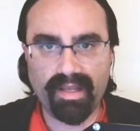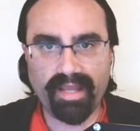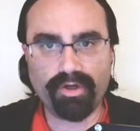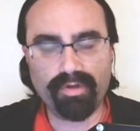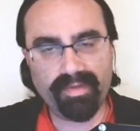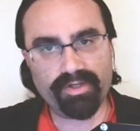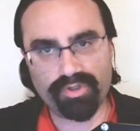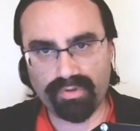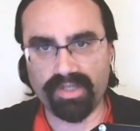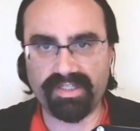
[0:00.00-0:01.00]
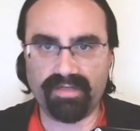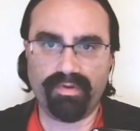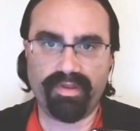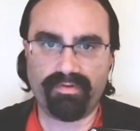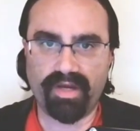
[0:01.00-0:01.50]
and could be entrusted
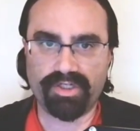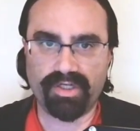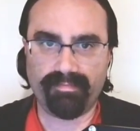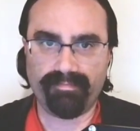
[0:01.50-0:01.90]
with aggression.